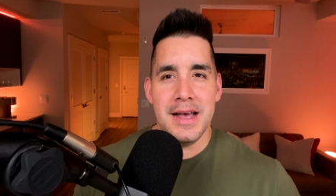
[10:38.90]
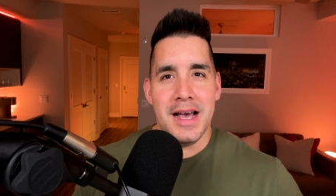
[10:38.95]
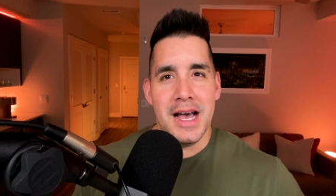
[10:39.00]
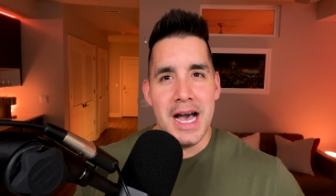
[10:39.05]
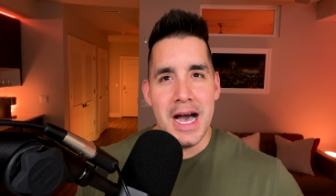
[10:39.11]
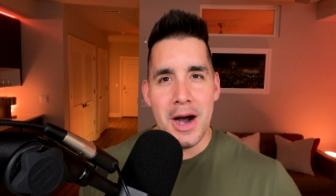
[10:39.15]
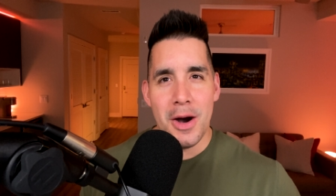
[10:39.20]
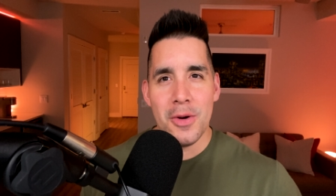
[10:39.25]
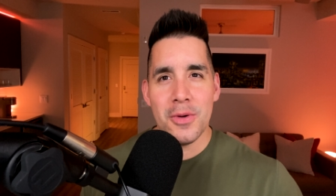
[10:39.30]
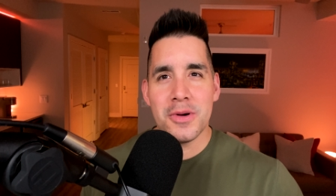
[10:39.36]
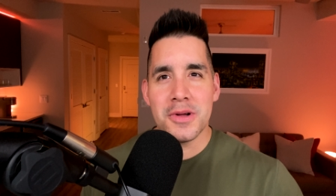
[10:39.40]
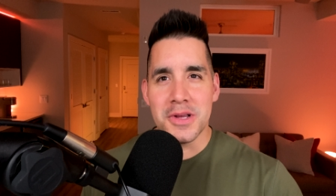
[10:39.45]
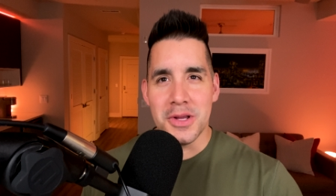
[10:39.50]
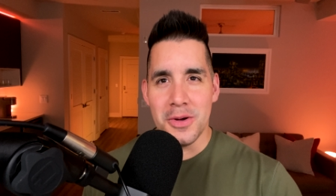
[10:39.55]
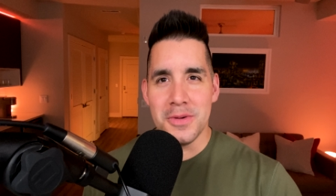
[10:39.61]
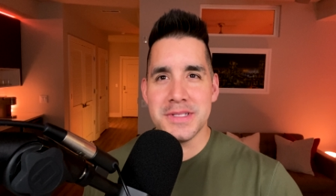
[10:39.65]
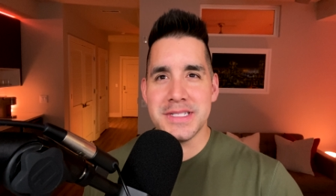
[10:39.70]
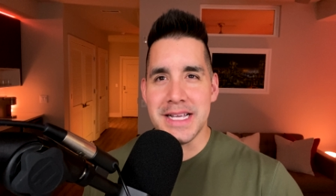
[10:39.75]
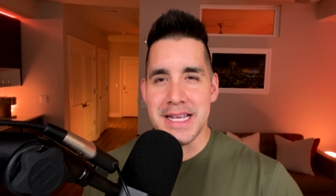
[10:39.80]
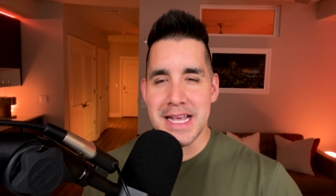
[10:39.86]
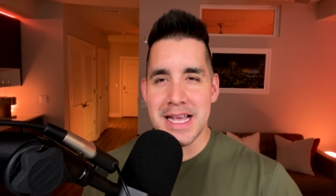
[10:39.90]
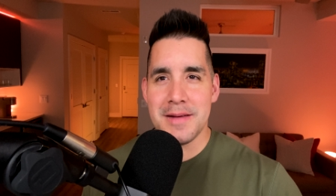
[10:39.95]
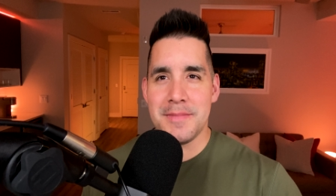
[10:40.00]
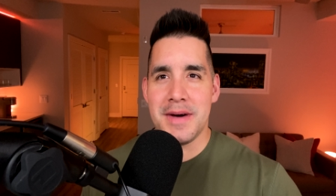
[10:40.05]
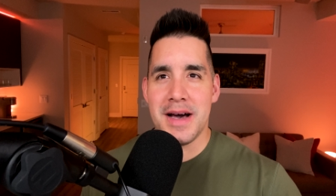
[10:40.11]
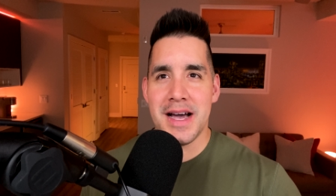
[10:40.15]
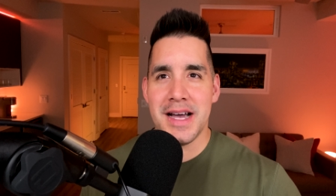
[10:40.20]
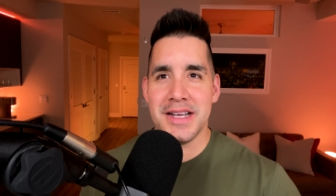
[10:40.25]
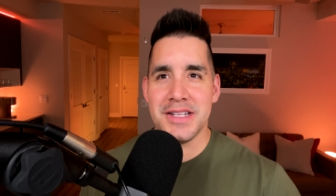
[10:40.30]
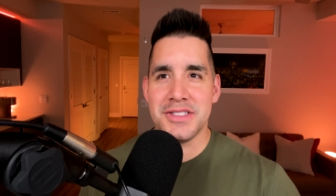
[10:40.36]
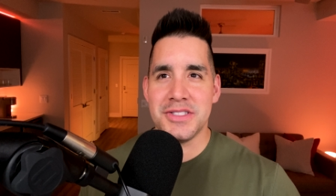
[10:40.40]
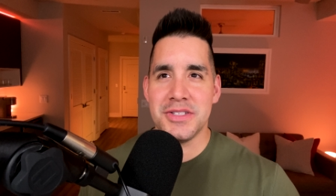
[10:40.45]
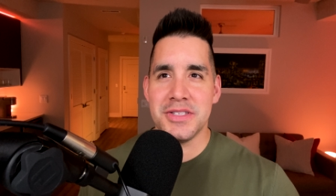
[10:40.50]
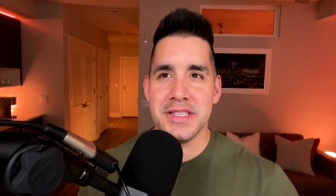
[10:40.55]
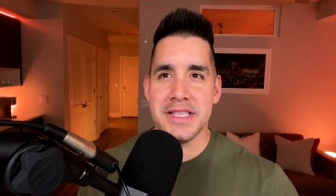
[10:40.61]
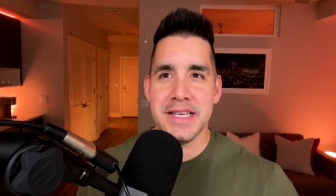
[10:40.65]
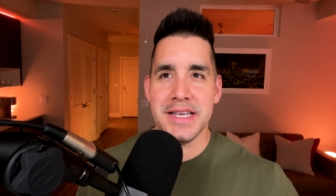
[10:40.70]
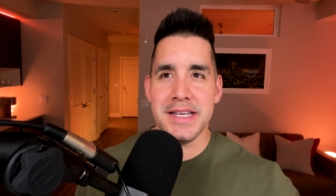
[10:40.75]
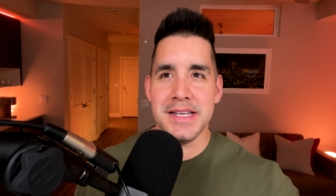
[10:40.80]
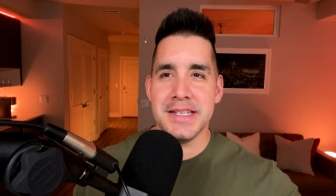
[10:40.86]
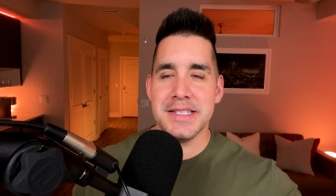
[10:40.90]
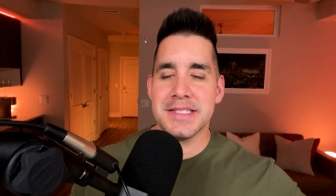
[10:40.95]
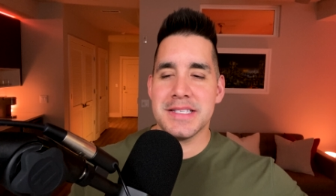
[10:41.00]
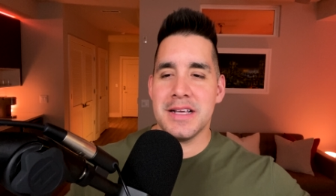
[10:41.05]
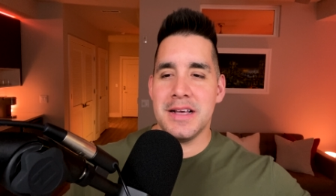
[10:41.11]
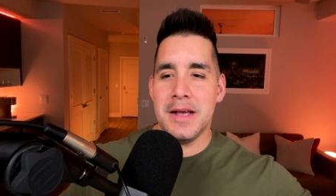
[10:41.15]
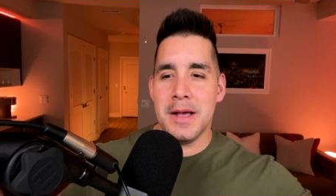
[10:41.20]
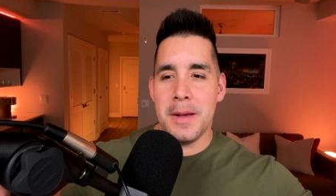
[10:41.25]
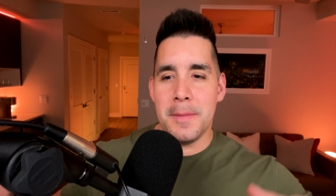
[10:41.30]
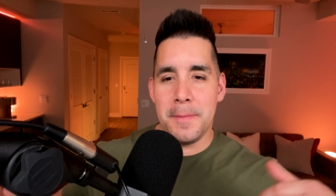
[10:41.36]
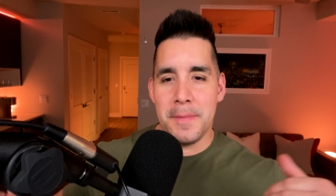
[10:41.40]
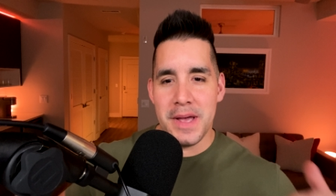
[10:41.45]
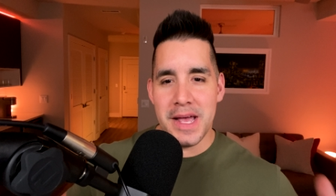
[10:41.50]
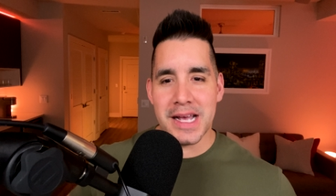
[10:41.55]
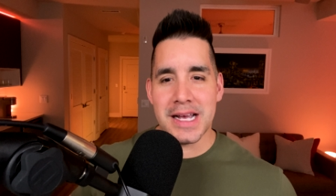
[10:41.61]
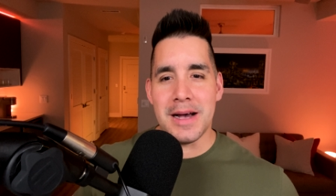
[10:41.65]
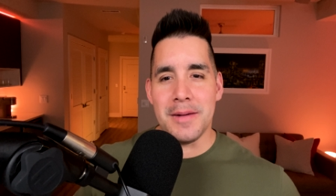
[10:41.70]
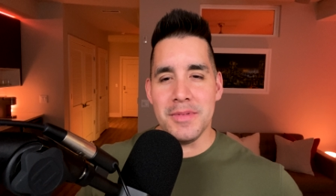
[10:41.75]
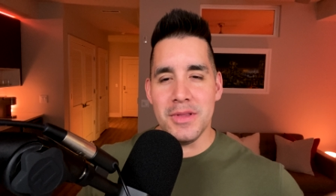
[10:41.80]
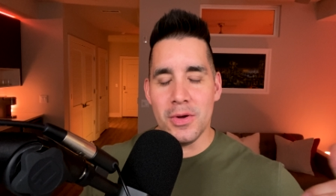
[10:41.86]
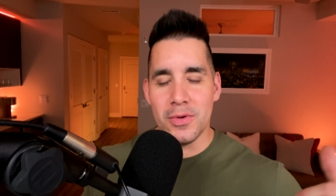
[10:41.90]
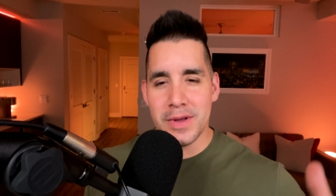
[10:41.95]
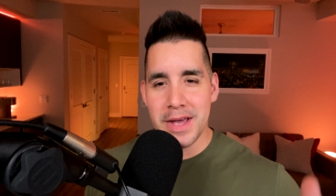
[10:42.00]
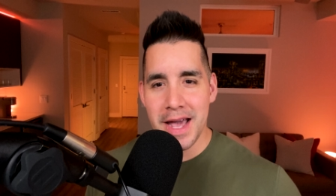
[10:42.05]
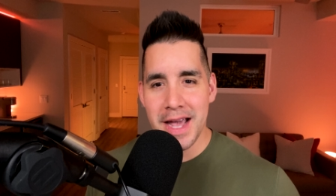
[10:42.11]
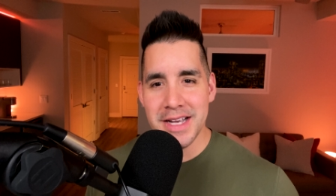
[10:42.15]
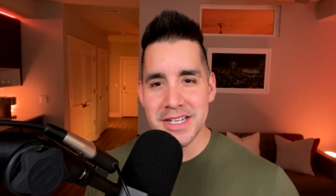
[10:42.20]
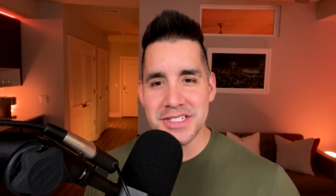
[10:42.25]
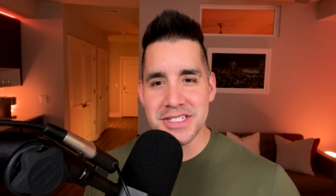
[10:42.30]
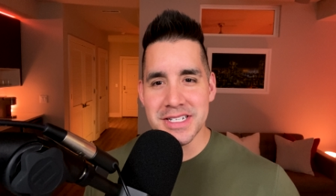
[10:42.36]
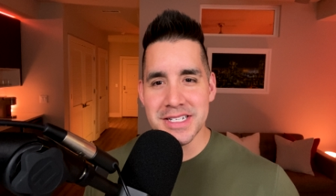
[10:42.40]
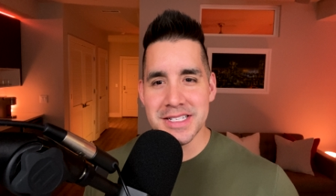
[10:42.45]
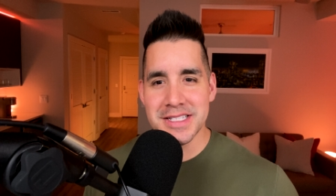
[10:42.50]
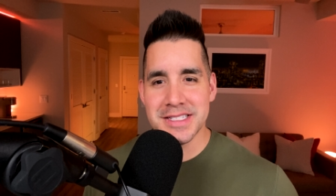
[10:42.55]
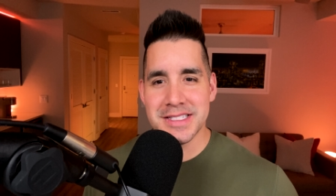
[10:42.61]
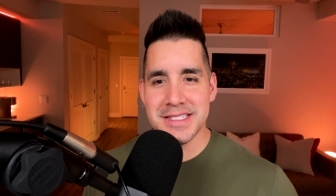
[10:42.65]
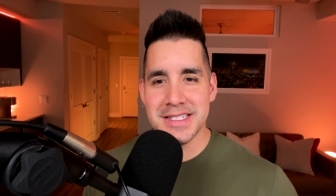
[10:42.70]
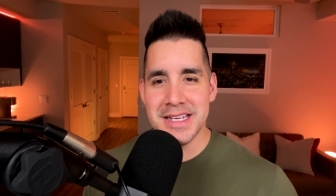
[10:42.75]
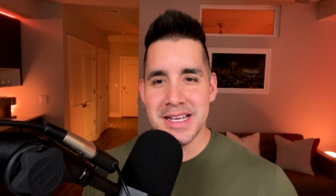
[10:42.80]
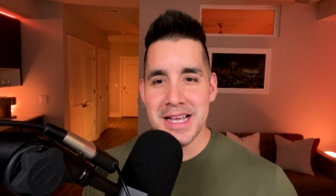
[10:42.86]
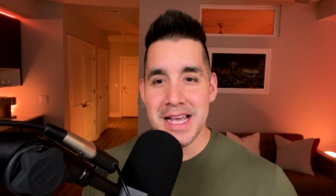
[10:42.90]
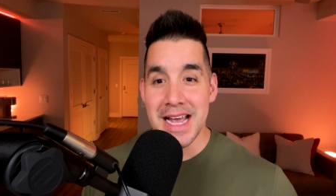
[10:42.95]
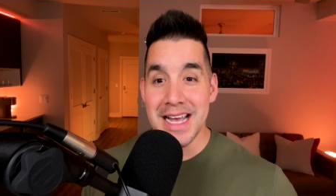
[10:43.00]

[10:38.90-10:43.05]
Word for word: How close am I to these pickup locations?